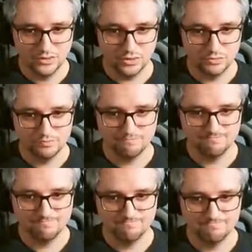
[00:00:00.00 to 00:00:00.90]
No.
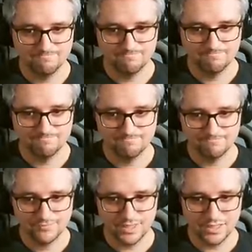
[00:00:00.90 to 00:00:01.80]

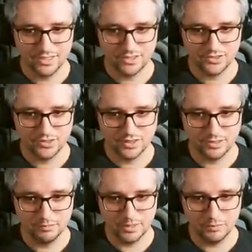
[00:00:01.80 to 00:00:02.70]
I should have
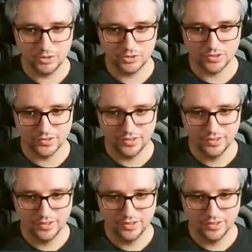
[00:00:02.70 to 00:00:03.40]
kept my mouth shut.